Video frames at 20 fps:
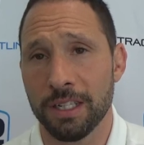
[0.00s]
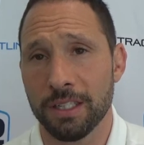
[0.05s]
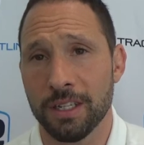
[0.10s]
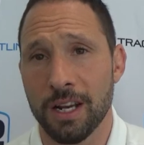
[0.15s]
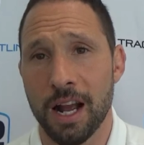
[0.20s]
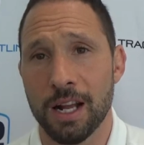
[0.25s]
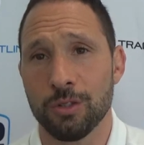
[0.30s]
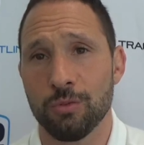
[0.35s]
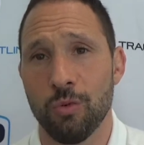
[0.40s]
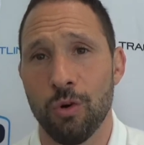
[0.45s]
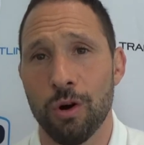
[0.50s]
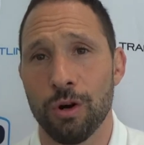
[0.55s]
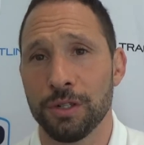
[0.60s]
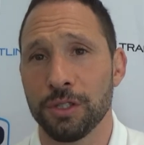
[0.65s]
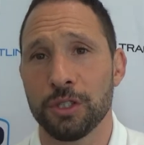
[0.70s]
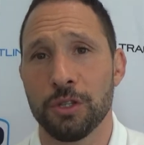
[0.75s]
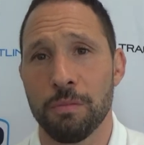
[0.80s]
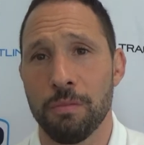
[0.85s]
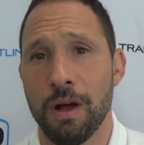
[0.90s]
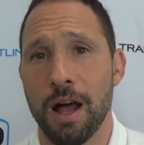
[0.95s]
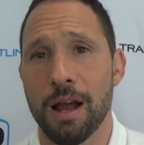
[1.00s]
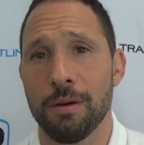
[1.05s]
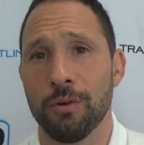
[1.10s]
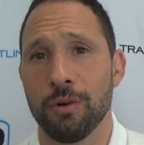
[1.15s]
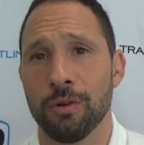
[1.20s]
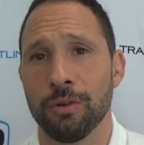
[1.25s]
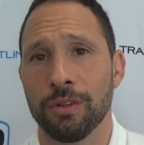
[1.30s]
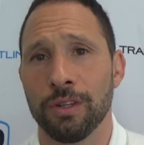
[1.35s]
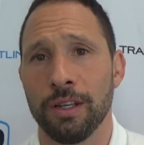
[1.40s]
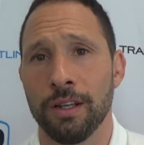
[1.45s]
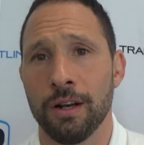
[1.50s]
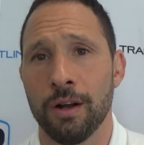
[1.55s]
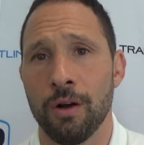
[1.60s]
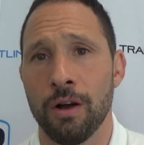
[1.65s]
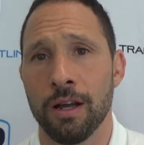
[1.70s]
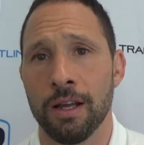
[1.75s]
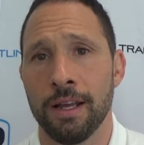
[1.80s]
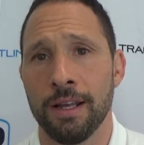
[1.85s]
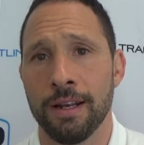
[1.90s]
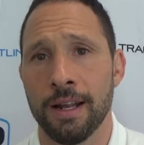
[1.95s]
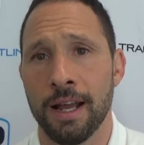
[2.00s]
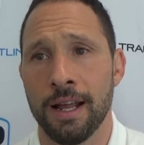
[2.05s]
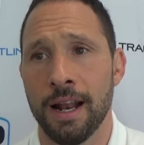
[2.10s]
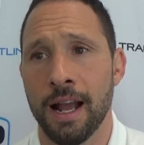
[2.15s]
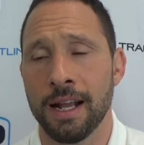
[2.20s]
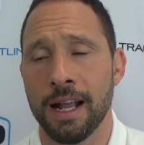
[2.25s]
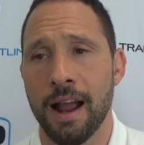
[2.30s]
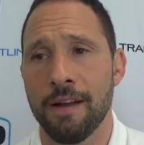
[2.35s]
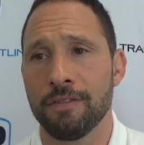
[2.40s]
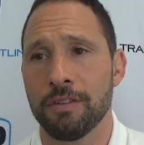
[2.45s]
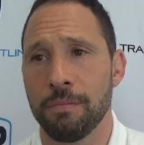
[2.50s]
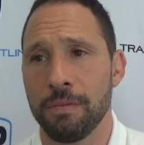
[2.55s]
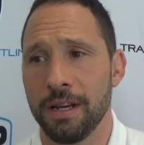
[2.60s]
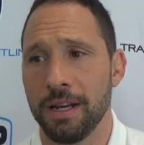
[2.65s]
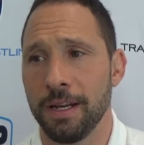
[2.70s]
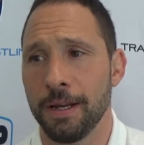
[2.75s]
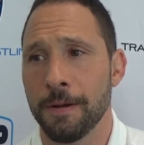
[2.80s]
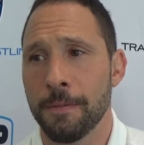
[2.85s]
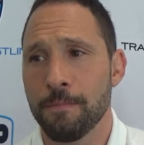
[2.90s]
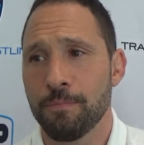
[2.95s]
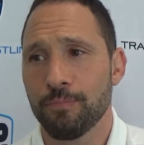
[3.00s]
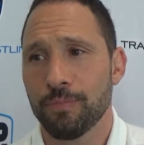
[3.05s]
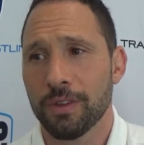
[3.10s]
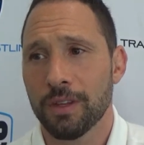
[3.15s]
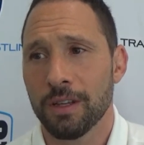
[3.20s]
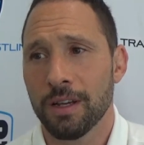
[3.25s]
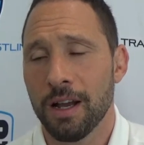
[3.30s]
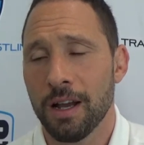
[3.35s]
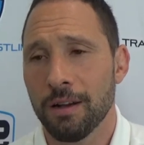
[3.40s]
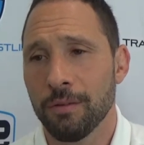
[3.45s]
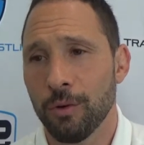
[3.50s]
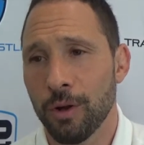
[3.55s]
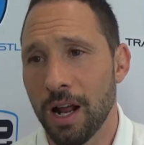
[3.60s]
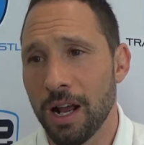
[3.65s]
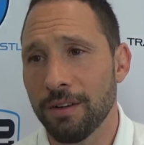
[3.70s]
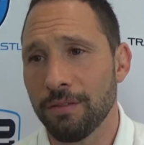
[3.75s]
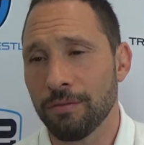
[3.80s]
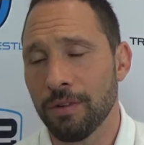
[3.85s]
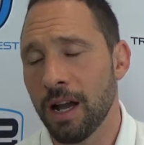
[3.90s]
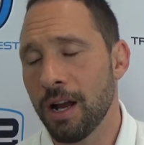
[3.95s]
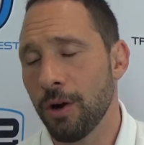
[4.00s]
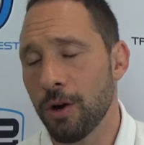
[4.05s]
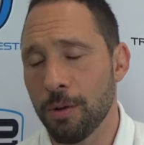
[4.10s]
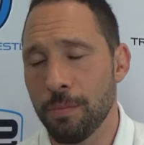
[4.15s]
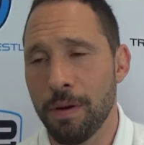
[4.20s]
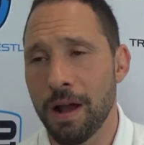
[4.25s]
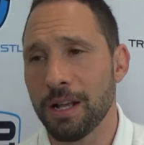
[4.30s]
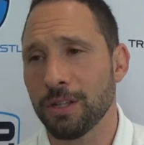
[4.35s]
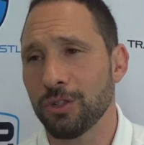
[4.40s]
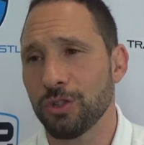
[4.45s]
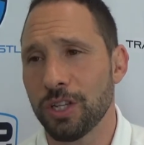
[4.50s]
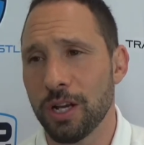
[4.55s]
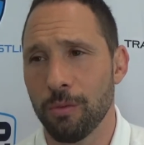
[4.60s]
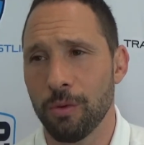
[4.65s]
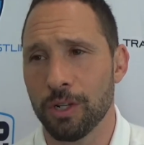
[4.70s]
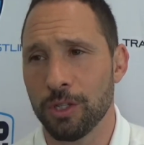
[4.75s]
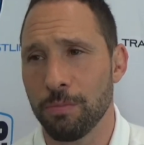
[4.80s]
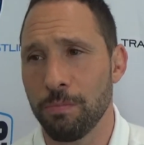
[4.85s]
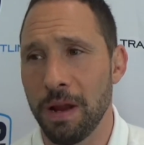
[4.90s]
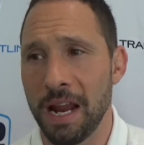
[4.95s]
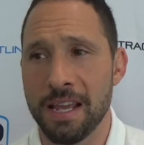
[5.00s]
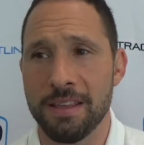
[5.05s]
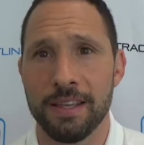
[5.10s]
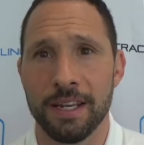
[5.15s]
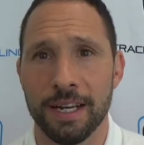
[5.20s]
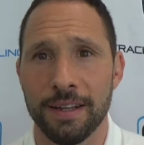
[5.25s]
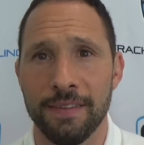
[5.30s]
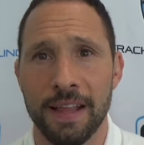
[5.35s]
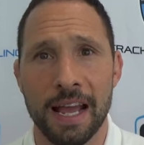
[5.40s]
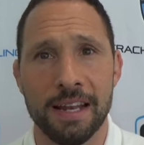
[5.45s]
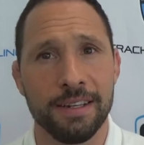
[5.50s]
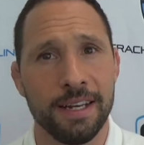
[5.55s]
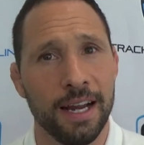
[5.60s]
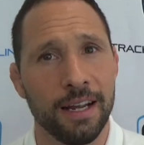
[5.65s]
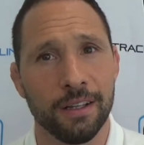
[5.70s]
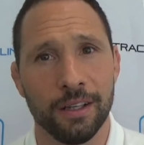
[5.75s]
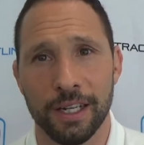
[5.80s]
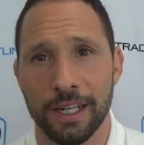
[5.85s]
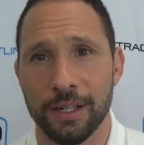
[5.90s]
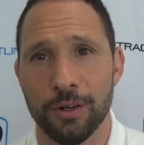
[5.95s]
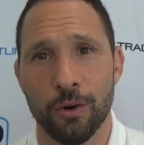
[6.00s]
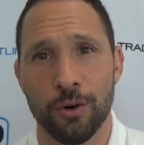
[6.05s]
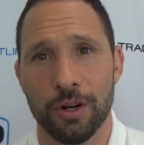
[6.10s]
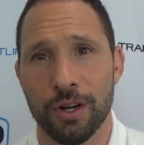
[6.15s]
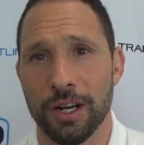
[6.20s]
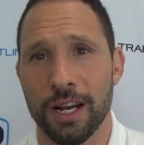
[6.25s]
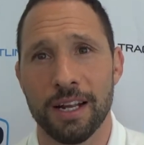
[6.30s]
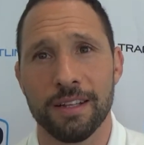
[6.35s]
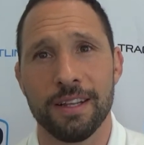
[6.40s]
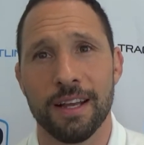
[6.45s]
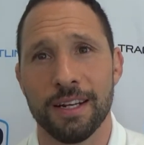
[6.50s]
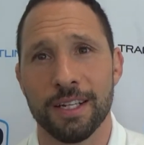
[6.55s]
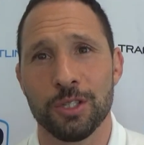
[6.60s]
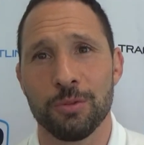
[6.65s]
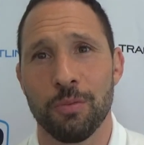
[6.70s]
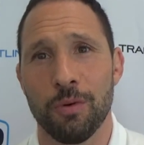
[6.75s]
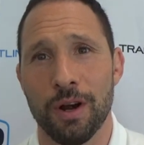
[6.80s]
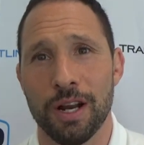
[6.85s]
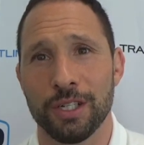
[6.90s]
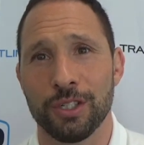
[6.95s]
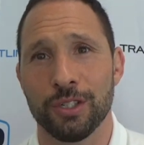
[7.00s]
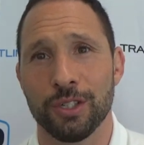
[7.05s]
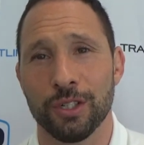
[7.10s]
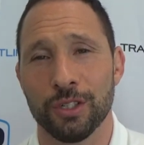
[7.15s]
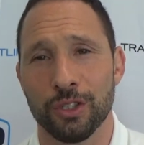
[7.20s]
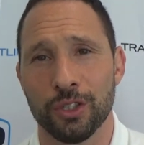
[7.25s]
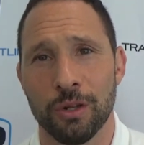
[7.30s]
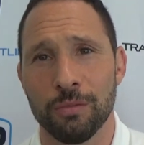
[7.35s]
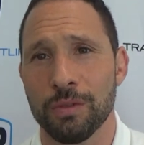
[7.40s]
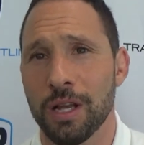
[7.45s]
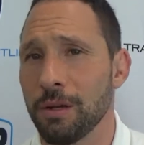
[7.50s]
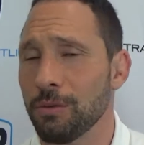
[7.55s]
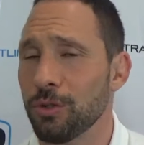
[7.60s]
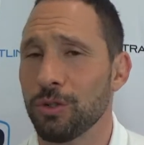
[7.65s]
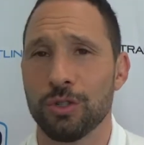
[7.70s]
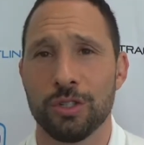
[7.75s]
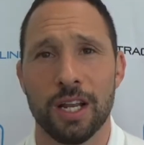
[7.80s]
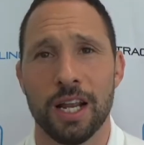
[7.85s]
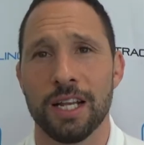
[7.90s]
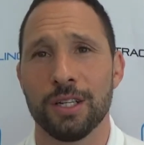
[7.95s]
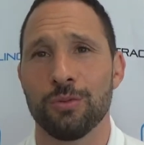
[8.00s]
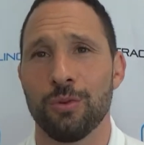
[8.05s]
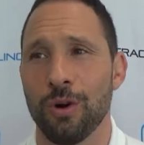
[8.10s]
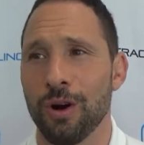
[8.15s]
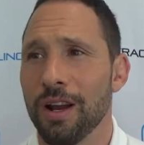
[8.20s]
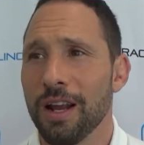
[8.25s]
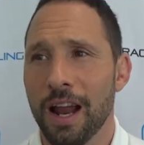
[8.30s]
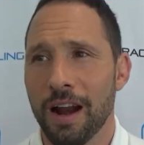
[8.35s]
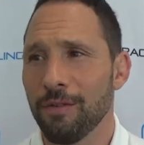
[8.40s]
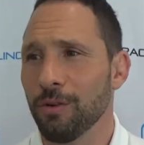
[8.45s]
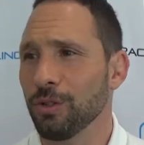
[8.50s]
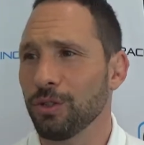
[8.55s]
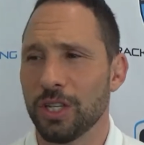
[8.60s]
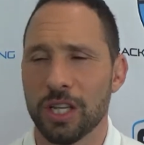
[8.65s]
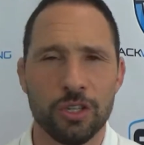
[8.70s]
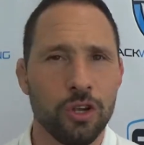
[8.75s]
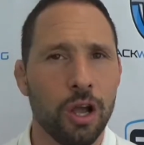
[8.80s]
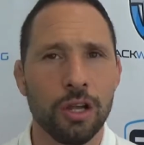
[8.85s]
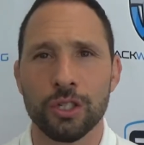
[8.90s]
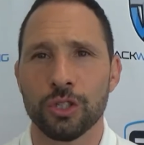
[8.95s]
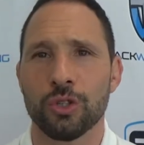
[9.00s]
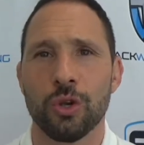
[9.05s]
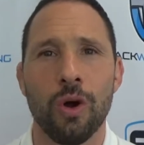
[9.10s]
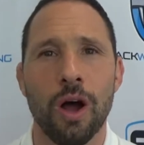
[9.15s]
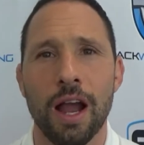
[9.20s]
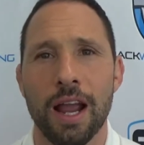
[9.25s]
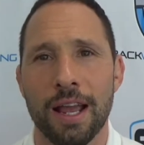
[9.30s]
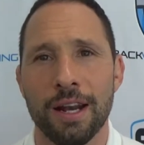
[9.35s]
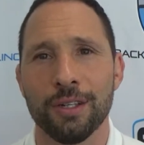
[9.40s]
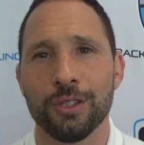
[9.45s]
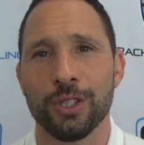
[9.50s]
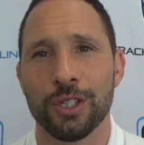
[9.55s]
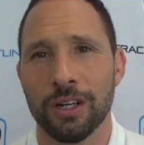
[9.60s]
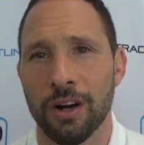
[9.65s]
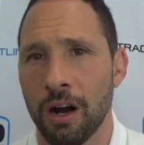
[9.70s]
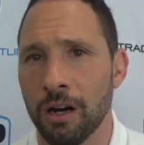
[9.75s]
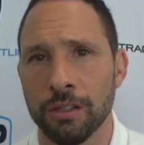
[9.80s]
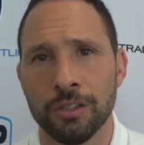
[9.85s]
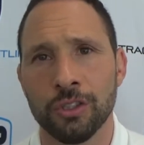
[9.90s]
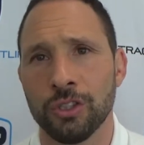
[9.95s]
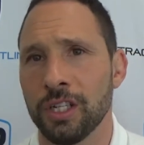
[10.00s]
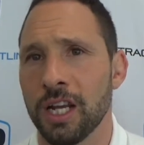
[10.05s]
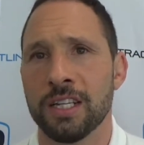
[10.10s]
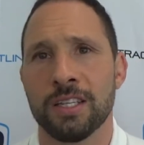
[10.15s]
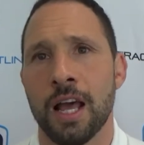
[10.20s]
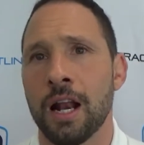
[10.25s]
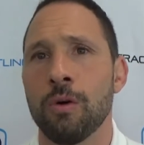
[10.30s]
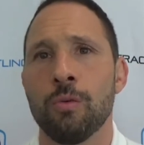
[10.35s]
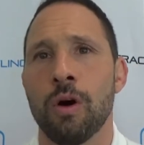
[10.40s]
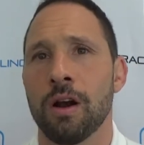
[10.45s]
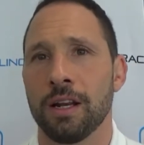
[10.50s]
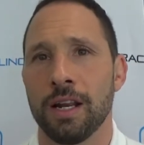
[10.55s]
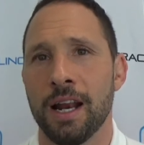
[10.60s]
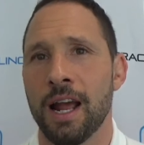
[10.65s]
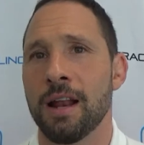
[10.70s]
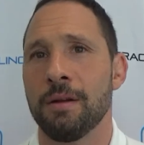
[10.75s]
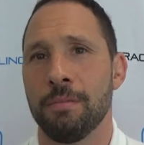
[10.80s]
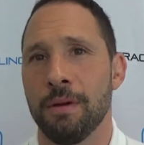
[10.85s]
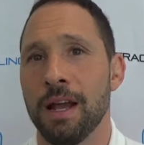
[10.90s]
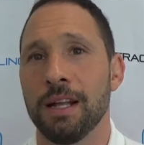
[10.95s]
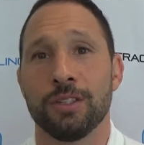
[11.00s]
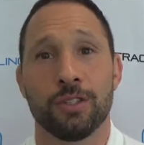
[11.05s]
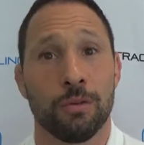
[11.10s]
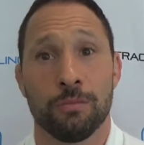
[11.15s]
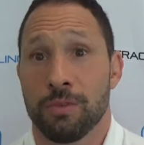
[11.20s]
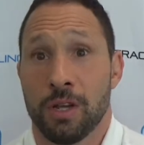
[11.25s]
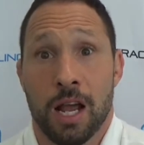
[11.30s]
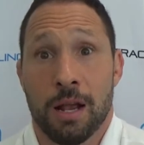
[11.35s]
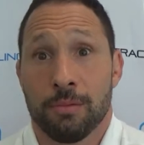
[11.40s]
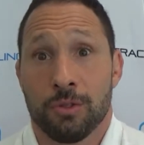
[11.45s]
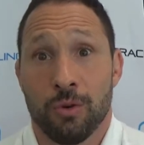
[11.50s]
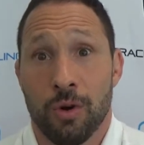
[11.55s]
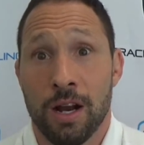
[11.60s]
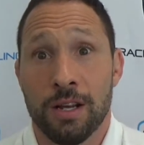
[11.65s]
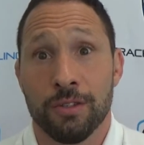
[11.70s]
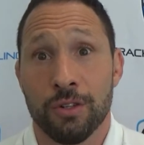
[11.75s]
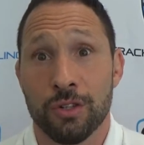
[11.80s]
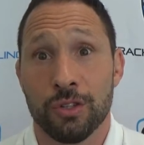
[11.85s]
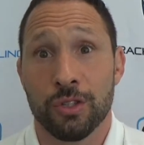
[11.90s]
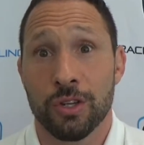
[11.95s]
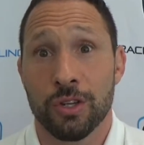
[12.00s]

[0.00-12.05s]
is God's Word, is the Bible. You know, and I have to be, what I heard a pastor say once, bathing in that daily in order to get that inspiration. Because sometimes there's days where everyone says, oh, you're so high energy, Garland. There's days I don't want to get out of bed sometimes, right?